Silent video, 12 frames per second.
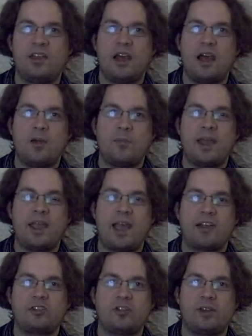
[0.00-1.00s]
How am I
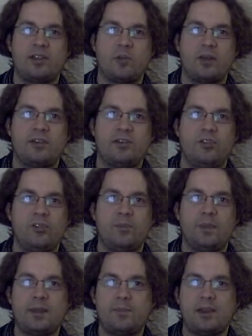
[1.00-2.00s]
actually going to
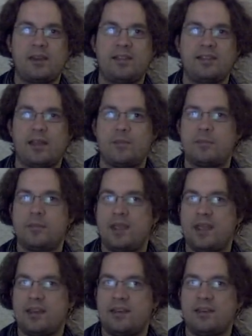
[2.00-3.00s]
manipulate them
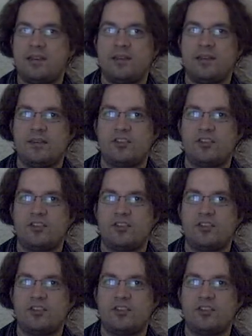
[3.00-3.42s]
in